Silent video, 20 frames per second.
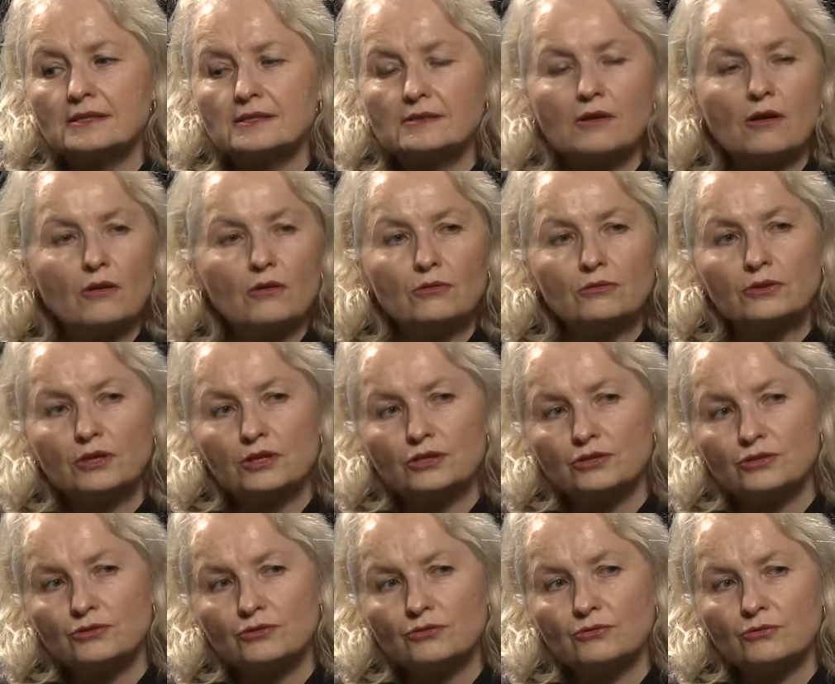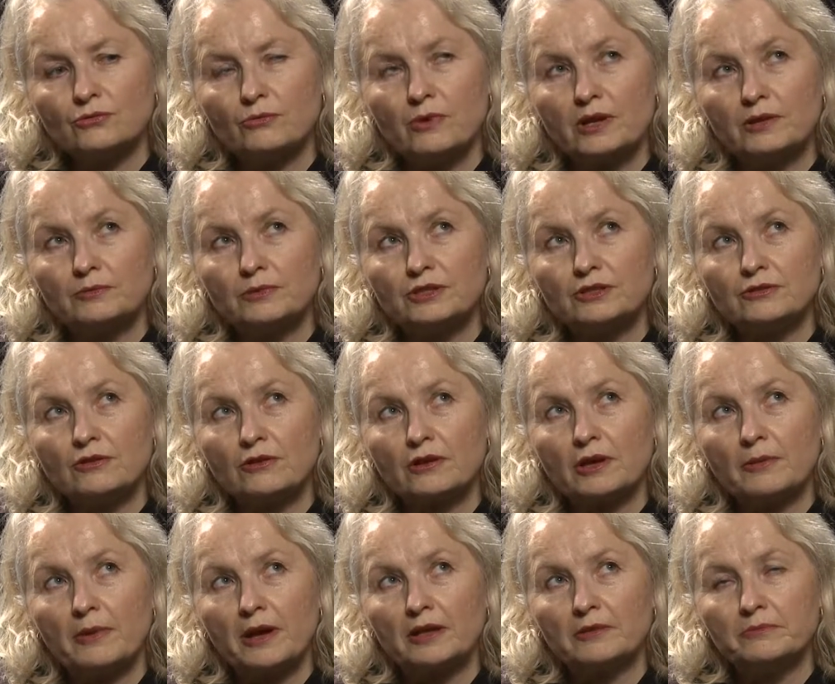this whole issue when we
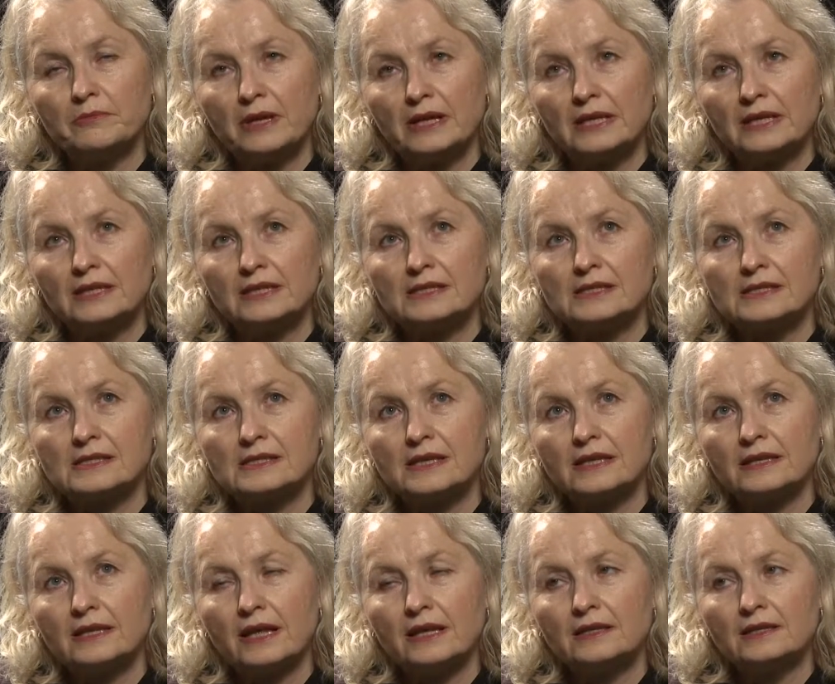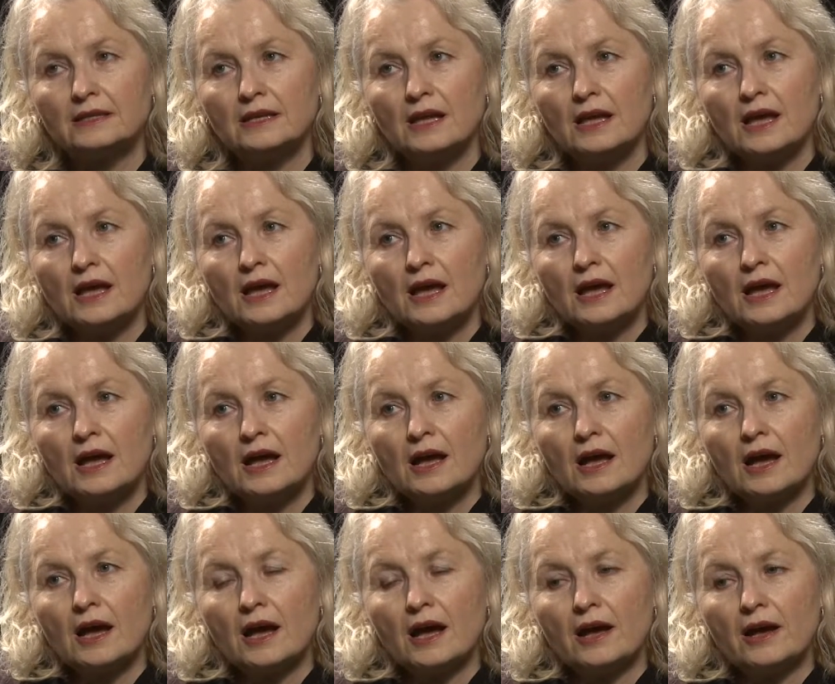talk about millions and then
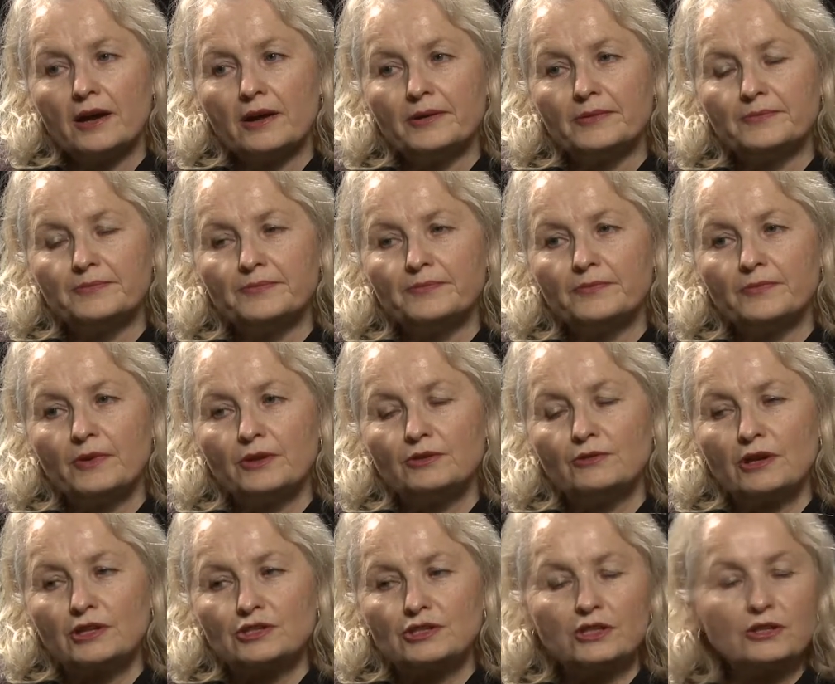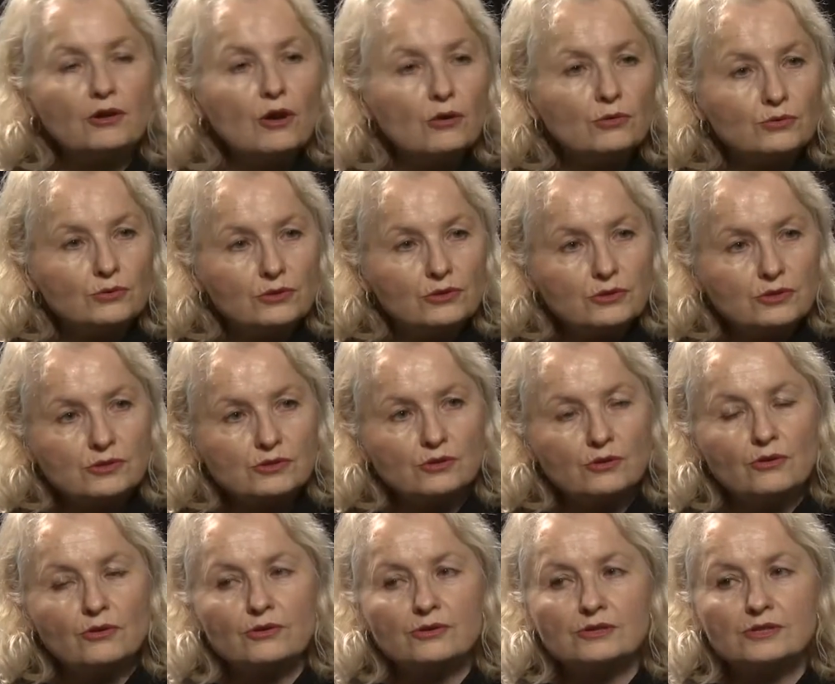um, when you actually go to the
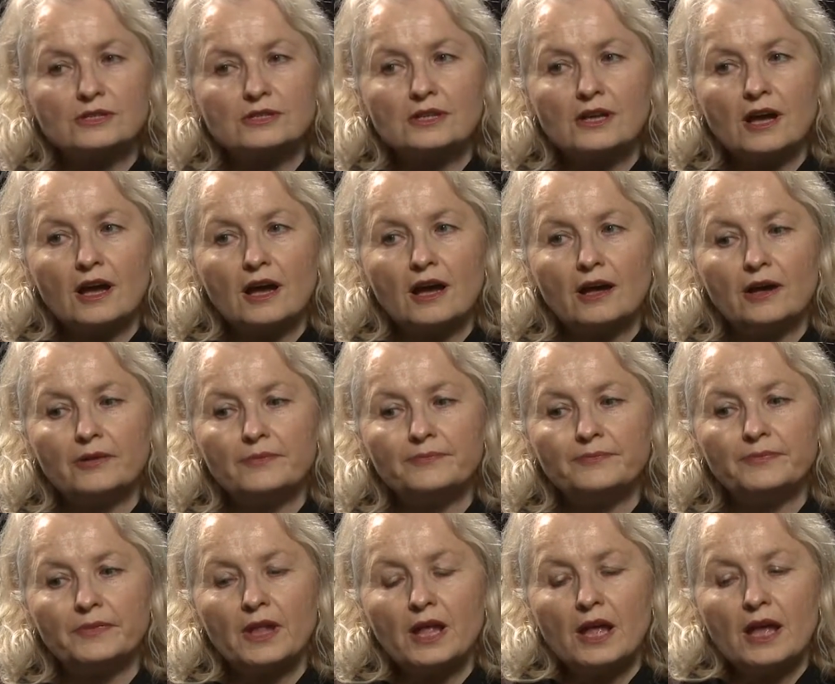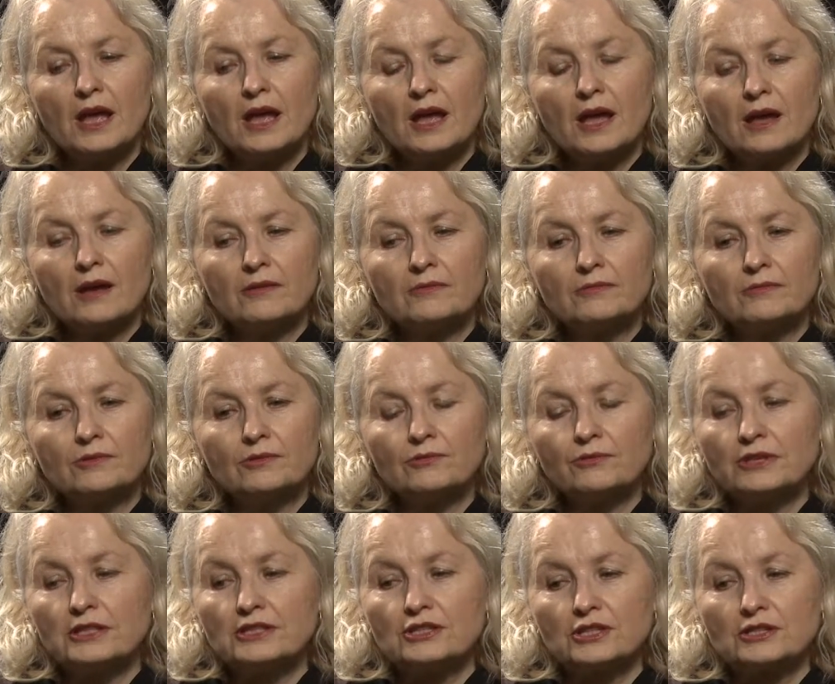source, um, you
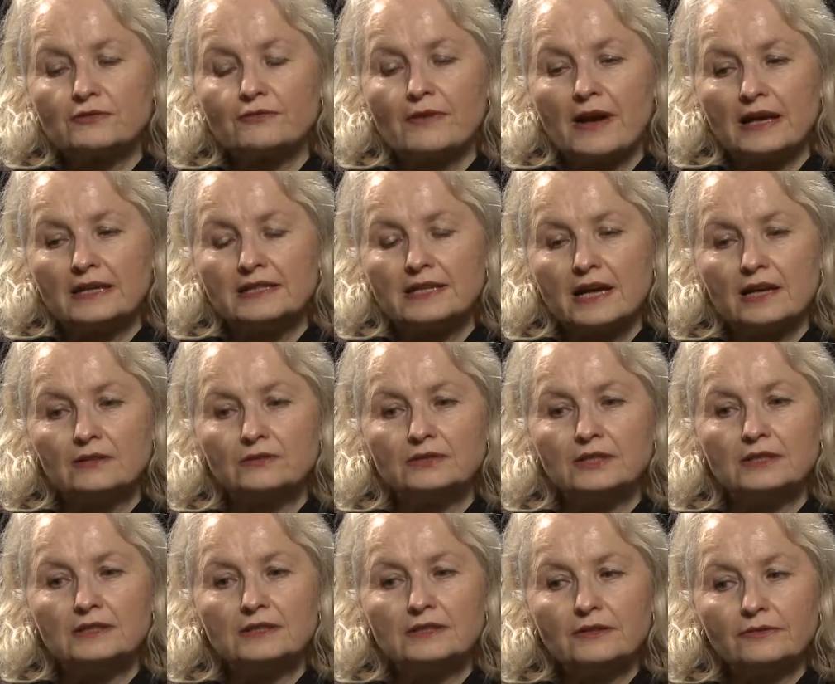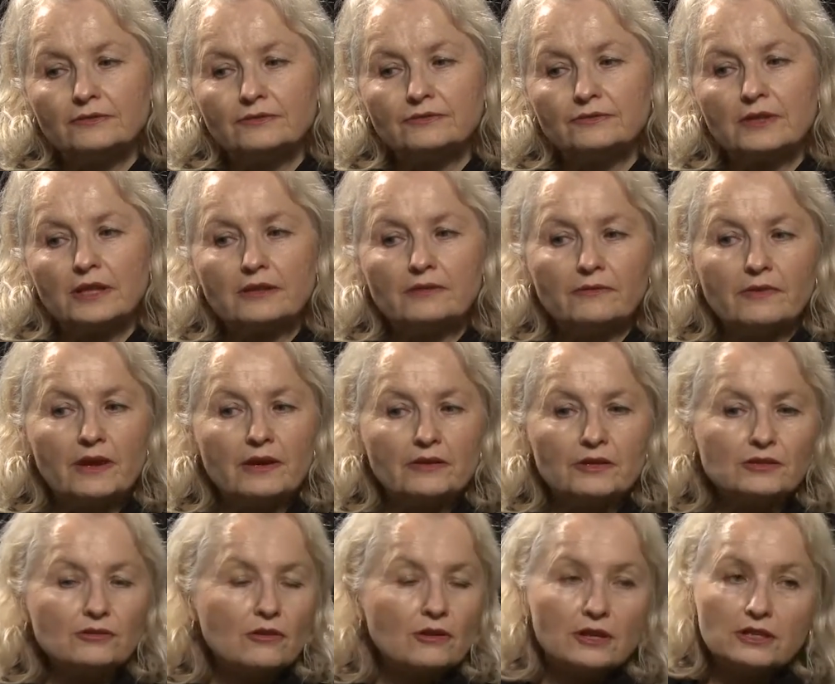really just find out that, that
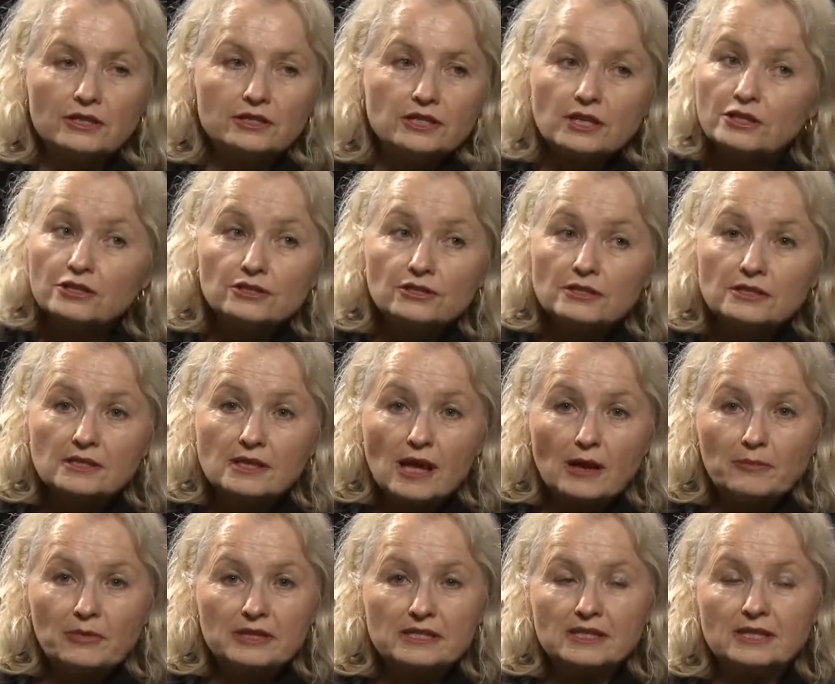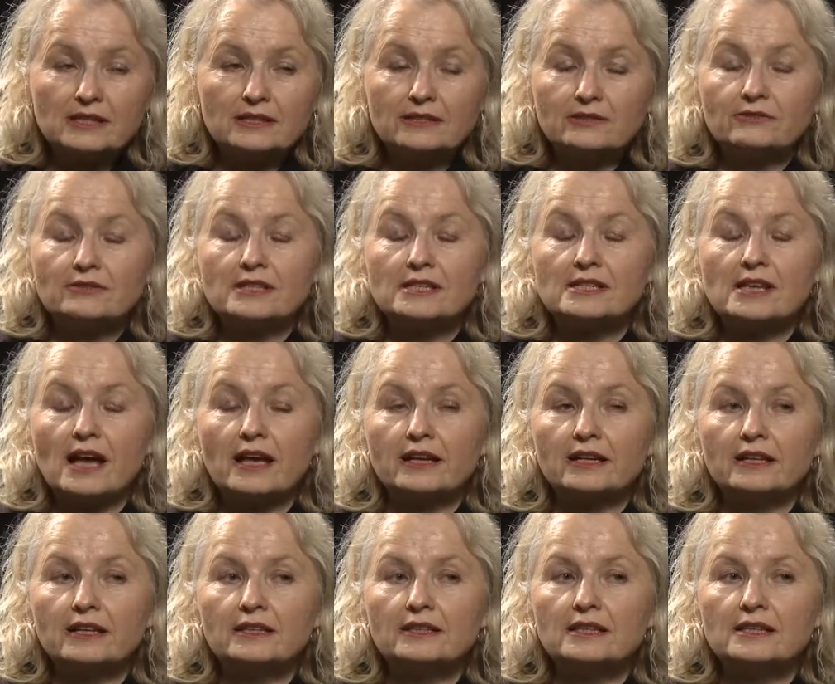various organizations are basically
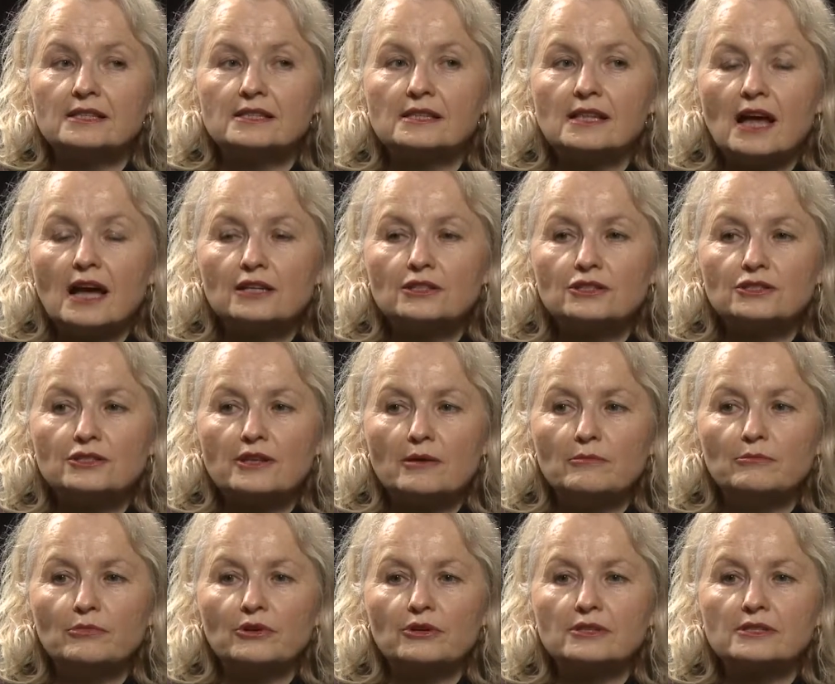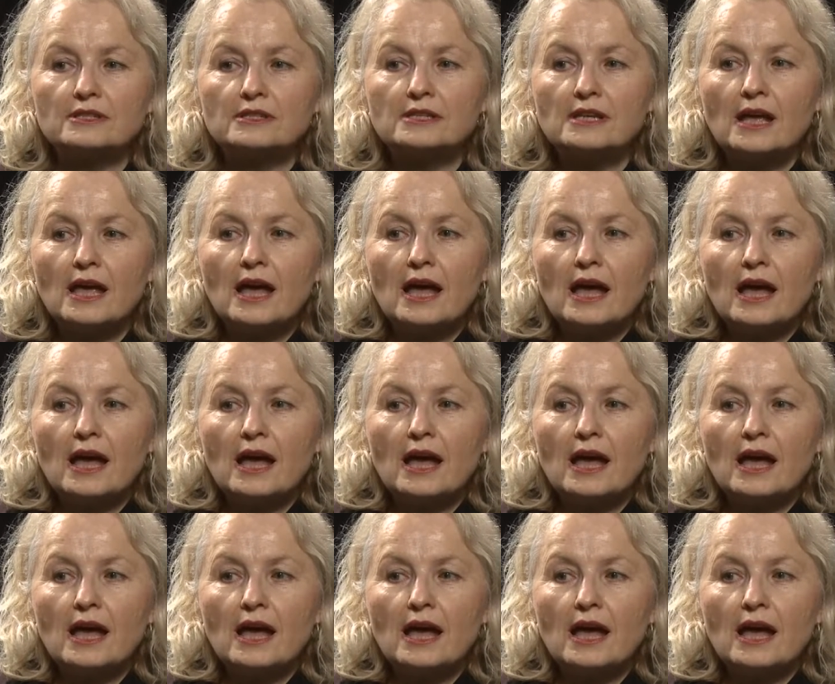recycling these large numbers.